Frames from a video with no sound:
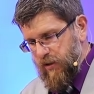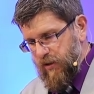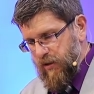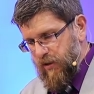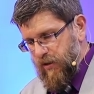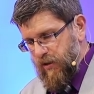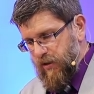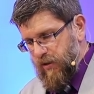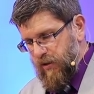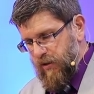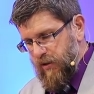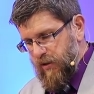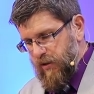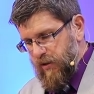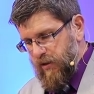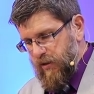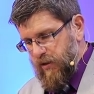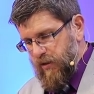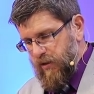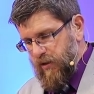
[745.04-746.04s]

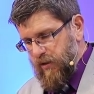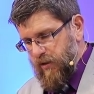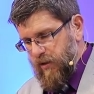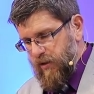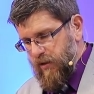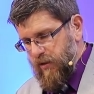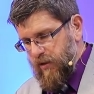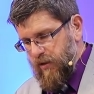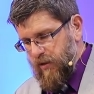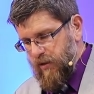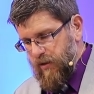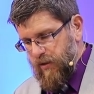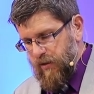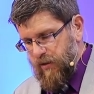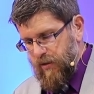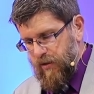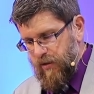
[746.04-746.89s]
(silence)